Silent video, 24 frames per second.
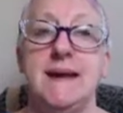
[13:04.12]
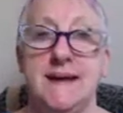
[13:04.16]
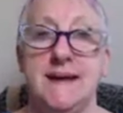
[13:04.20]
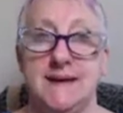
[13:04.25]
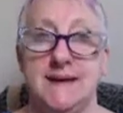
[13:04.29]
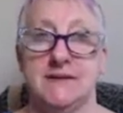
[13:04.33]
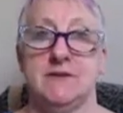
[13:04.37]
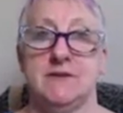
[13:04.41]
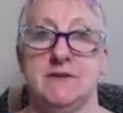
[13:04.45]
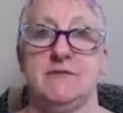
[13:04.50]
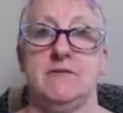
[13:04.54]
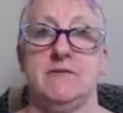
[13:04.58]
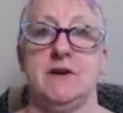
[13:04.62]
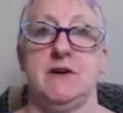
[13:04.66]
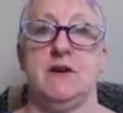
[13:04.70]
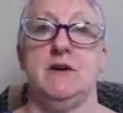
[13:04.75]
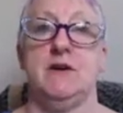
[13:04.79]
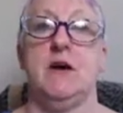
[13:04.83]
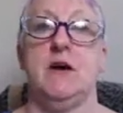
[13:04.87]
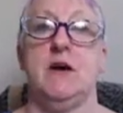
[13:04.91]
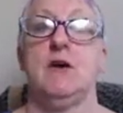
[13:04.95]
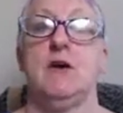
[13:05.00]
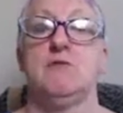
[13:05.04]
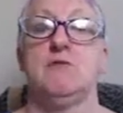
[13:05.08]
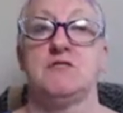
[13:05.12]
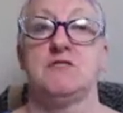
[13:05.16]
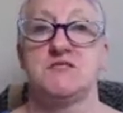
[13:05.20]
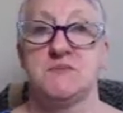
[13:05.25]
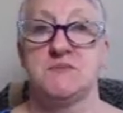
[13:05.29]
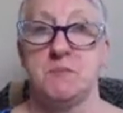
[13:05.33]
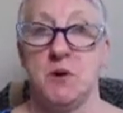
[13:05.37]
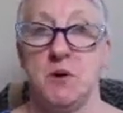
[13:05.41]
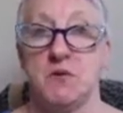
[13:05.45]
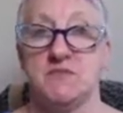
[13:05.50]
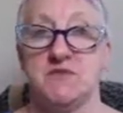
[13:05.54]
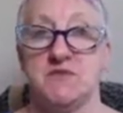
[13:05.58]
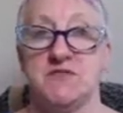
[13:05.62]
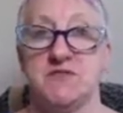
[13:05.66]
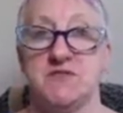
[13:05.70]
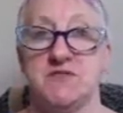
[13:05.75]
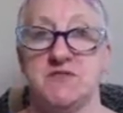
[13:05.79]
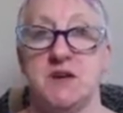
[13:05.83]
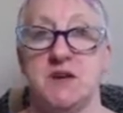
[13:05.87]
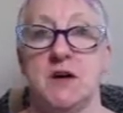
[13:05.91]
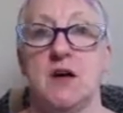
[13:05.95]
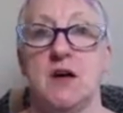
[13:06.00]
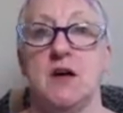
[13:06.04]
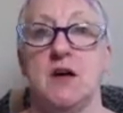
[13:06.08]
different
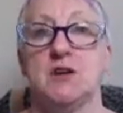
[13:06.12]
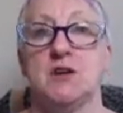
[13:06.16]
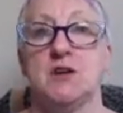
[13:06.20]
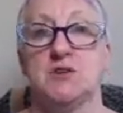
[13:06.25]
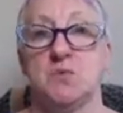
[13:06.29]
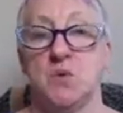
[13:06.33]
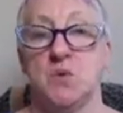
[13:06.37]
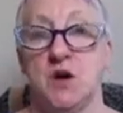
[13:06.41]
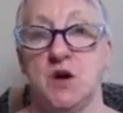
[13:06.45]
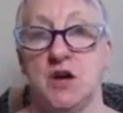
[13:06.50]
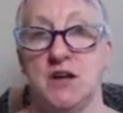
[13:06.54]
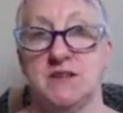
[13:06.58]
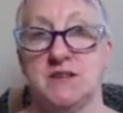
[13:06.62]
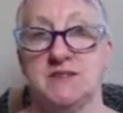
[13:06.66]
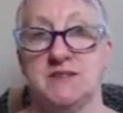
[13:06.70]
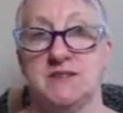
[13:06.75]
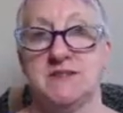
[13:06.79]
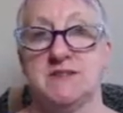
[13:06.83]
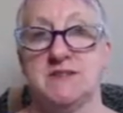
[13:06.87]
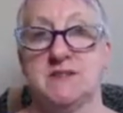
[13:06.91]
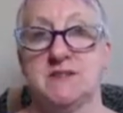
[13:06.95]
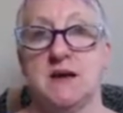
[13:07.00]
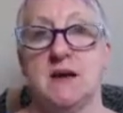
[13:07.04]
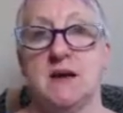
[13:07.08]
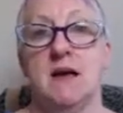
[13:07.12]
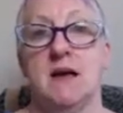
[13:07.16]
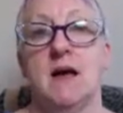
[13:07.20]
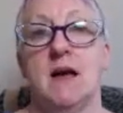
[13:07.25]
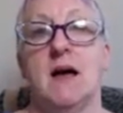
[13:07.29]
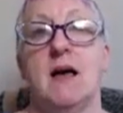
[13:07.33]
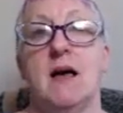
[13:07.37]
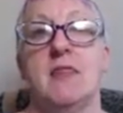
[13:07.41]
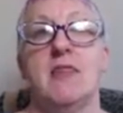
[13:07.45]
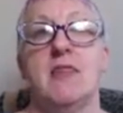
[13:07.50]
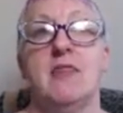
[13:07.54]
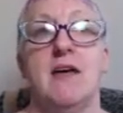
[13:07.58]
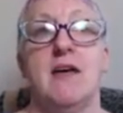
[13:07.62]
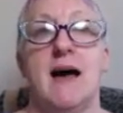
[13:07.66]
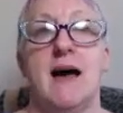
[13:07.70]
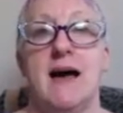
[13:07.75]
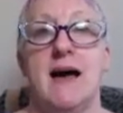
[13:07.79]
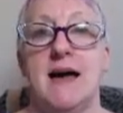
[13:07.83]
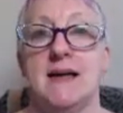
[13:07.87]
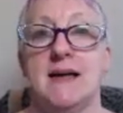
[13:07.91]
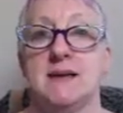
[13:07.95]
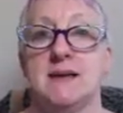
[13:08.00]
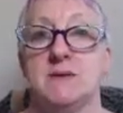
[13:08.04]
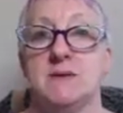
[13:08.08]
response to words
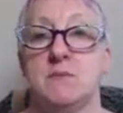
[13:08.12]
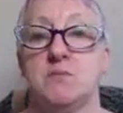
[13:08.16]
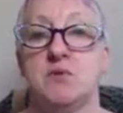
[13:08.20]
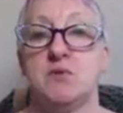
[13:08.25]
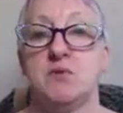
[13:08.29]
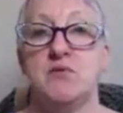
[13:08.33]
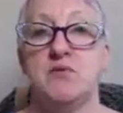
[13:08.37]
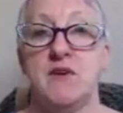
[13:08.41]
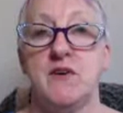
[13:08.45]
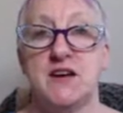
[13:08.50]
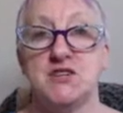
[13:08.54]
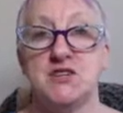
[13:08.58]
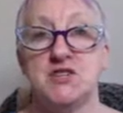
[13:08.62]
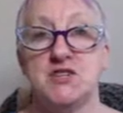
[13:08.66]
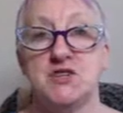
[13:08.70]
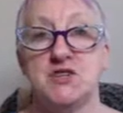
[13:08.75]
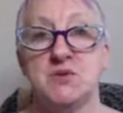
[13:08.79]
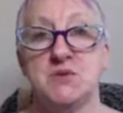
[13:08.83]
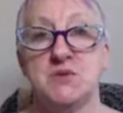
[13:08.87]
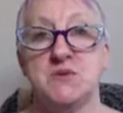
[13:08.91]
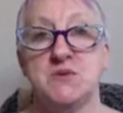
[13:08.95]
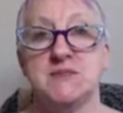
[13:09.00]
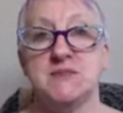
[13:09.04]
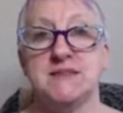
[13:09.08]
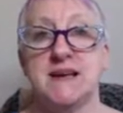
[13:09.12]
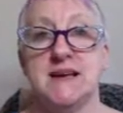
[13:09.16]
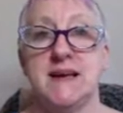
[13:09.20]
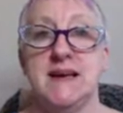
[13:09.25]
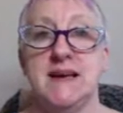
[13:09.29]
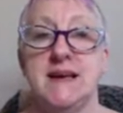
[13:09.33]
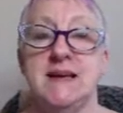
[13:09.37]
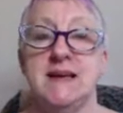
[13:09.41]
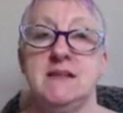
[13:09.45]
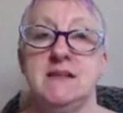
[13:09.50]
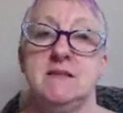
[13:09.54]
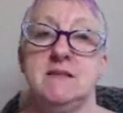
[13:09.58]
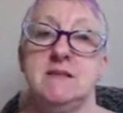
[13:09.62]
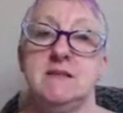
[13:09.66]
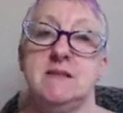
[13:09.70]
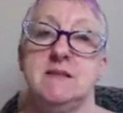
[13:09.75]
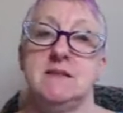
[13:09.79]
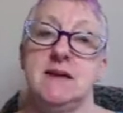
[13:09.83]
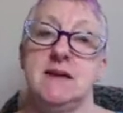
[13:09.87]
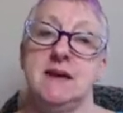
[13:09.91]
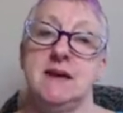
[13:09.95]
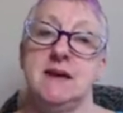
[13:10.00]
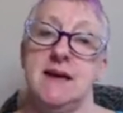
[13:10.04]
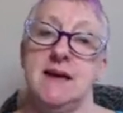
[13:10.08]
than professionals in
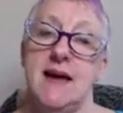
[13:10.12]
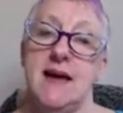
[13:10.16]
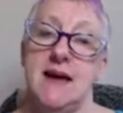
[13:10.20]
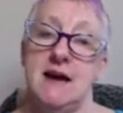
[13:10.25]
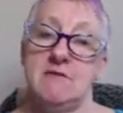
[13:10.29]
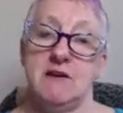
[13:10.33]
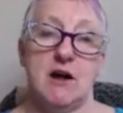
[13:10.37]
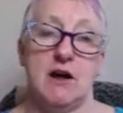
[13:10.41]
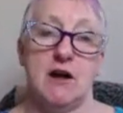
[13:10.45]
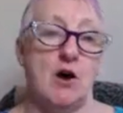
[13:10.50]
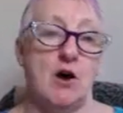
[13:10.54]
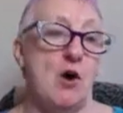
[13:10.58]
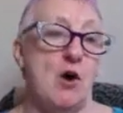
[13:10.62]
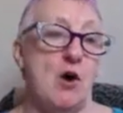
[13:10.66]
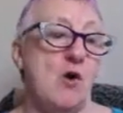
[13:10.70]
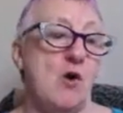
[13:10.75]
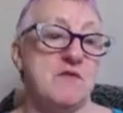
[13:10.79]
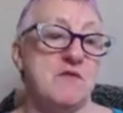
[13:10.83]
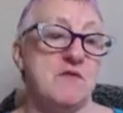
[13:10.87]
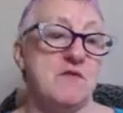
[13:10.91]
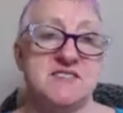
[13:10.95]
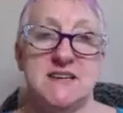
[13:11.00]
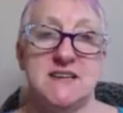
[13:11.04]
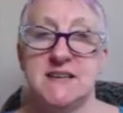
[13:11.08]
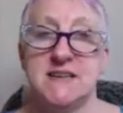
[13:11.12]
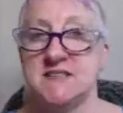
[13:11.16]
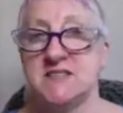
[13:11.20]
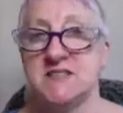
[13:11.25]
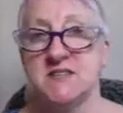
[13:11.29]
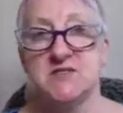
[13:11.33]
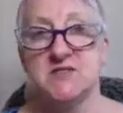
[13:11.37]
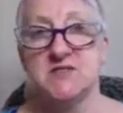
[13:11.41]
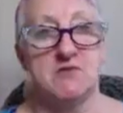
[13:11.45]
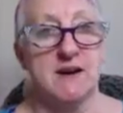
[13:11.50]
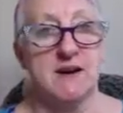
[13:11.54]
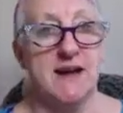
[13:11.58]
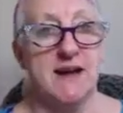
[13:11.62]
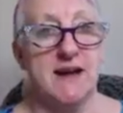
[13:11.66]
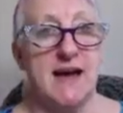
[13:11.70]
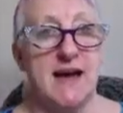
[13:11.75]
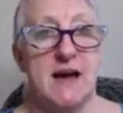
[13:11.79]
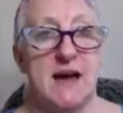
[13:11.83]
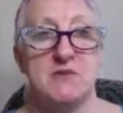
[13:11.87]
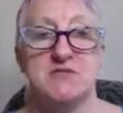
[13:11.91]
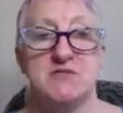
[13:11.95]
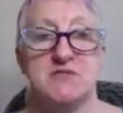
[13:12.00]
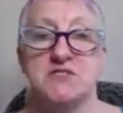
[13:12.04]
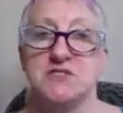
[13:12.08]
the area of solicitors or
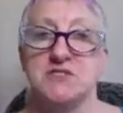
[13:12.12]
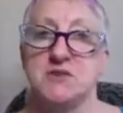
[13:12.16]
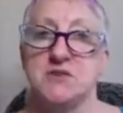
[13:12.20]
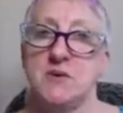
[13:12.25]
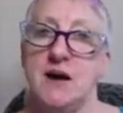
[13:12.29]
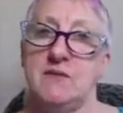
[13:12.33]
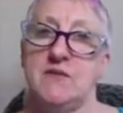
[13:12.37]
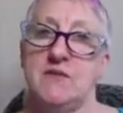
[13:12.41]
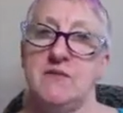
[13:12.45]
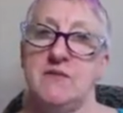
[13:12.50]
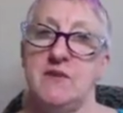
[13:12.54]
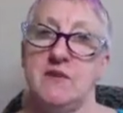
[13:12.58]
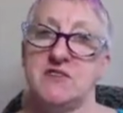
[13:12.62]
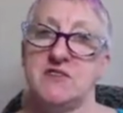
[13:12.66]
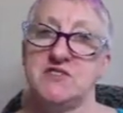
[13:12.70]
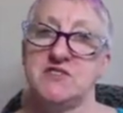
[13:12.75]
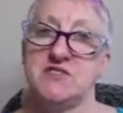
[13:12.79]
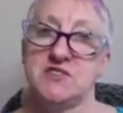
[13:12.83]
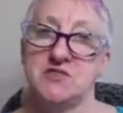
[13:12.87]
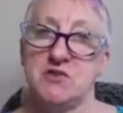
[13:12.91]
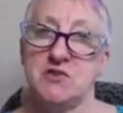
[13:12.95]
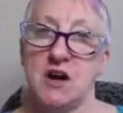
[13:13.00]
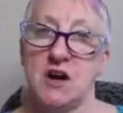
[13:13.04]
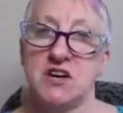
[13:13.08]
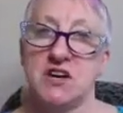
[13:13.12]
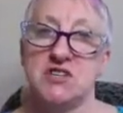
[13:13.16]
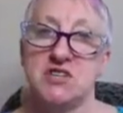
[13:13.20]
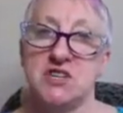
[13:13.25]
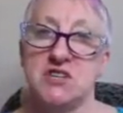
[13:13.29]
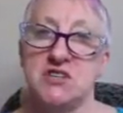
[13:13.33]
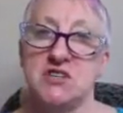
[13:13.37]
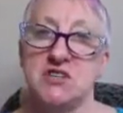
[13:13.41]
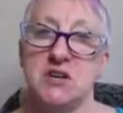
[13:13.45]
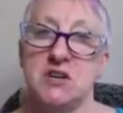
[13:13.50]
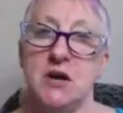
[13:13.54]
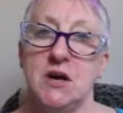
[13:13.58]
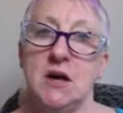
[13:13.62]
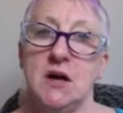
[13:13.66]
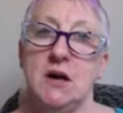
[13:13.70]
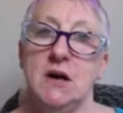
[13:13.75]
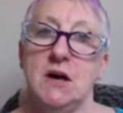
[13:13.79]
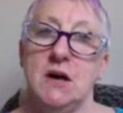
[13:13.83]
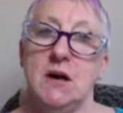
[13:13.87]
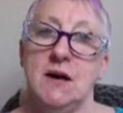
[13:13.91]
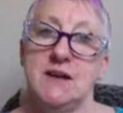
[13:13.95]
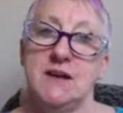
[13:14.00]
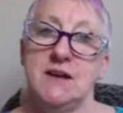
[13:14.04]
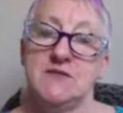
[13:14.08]
accountants who have a very structured,
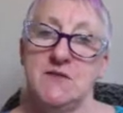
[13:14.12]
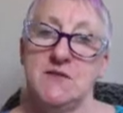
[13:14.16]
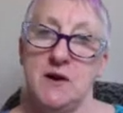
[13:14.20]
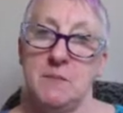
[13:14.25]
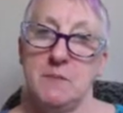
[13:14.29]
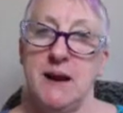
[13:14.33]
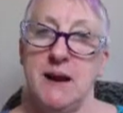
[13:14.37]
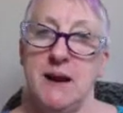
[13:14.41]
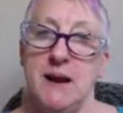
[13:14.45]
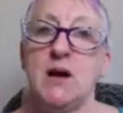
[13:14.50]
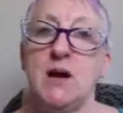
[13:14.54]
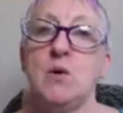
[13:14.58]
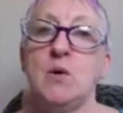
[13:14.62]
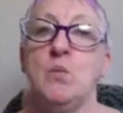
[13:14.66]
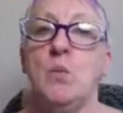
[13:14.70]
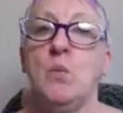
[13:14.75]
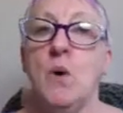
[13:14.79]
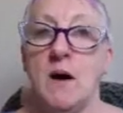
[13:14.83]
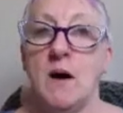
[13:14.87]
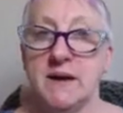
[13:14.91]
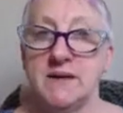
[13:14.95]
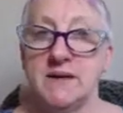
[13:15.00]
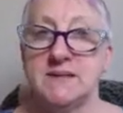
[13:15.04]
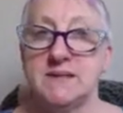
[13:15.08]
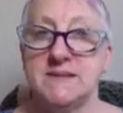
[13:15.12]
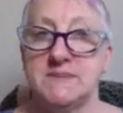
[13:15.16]
it's very black and white.